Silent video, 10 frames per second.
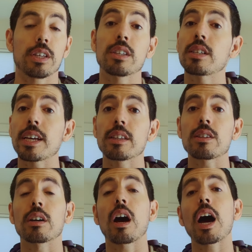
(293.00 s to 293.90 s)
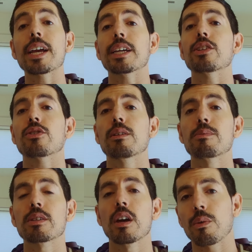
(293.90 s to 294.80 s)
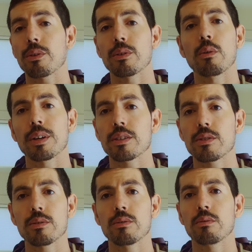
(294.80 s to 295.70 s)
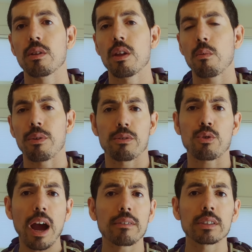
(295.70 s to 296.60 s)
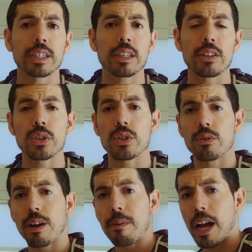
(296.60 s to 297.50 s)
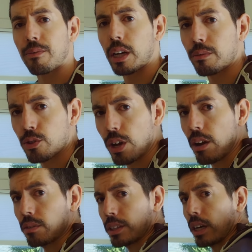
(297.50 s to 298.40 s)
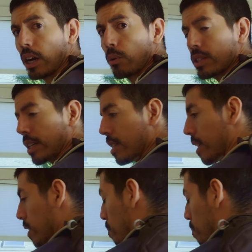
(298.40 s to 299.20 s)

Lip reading: easily take this on hiking trips, whether you're traveling. This is a great backpack for traveling. I always like taking this